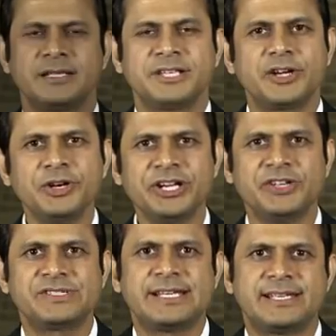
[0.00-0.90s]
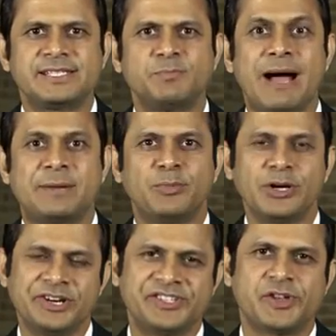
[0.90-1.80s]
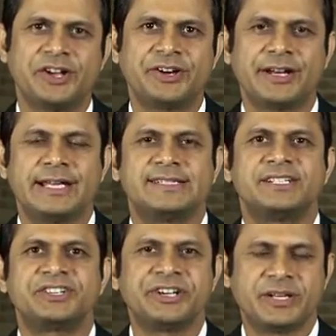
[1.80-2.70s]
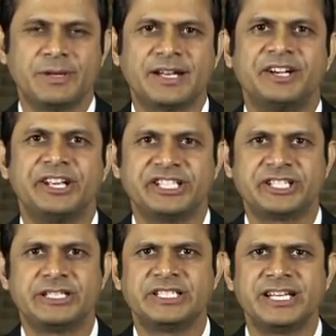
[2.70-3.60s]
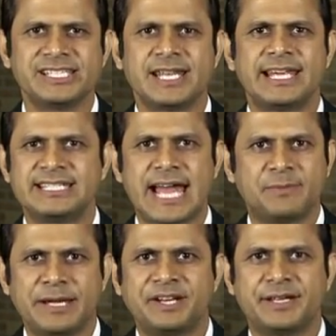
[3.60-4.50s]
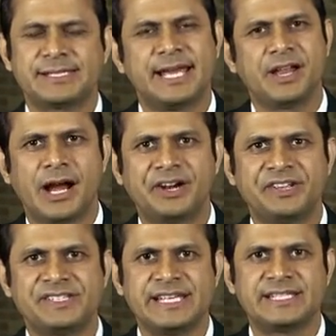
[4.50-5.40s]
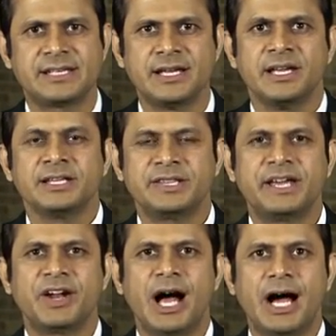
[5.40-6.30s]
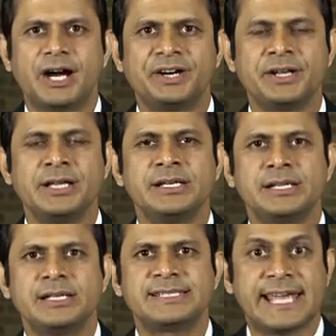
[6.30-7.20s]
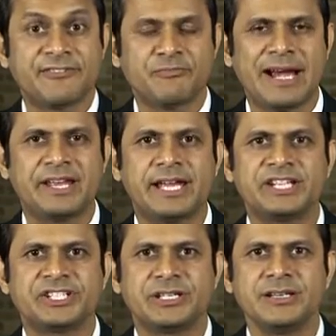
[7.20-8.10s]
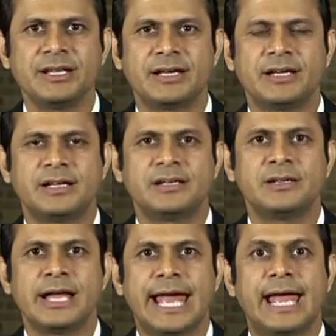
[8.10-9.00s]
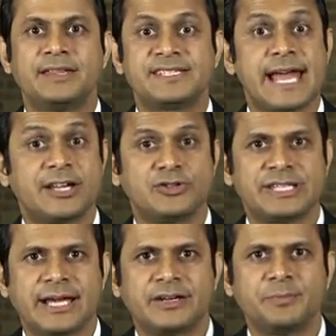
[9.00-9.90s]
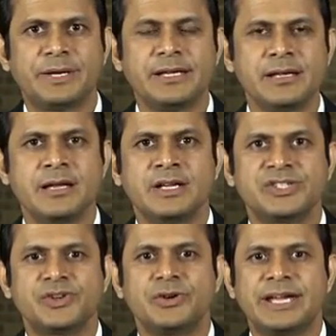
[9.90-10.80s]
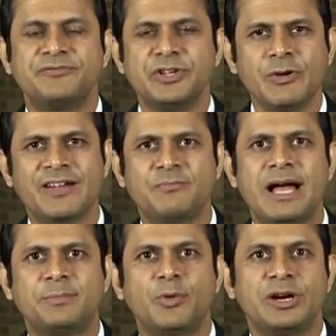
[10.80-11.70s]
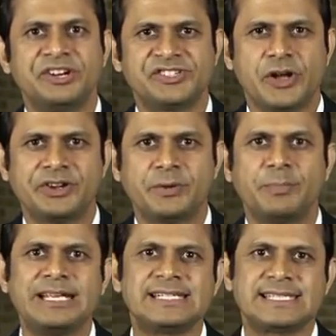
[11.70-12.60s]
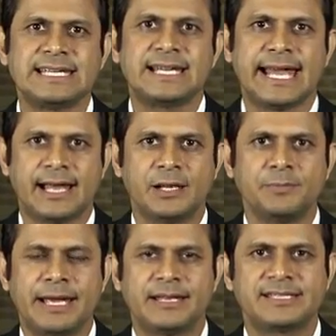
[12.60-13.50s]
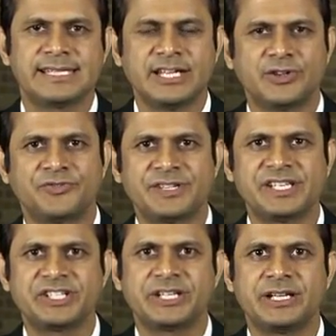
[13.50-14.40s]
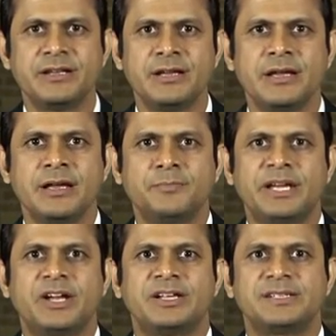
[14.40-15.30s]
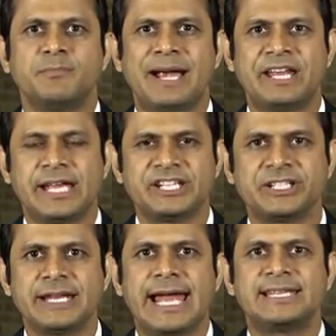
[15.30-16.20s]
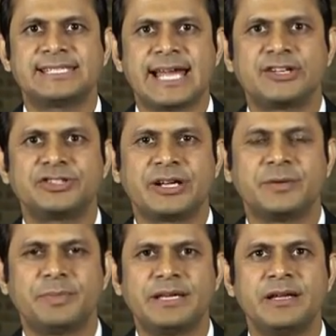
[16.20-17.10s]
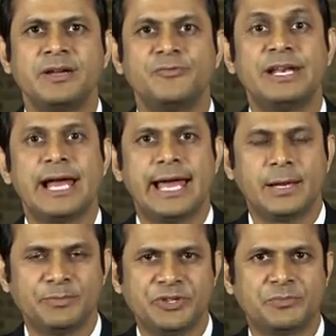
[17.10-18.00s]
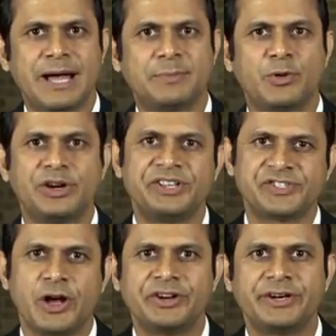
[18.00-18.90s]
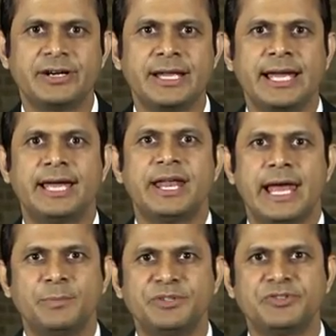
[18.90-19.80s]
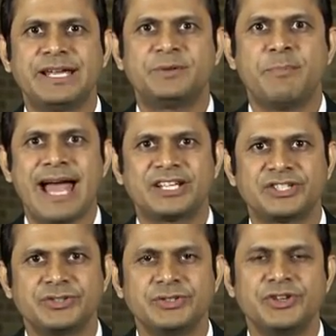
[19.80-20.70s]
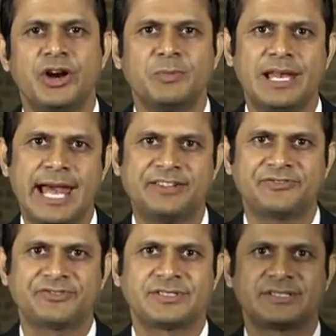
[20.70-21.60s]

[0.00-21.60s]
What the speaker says: The good news is bipolar disorder is a treatable condition, just like diabetes and heart disease. There are safe medication and psychotherapy. So if you have bipolar disorder, please seek help and see your physician, because medication and psychotherapy will help your bipolar disorder and help you to get back to normal life.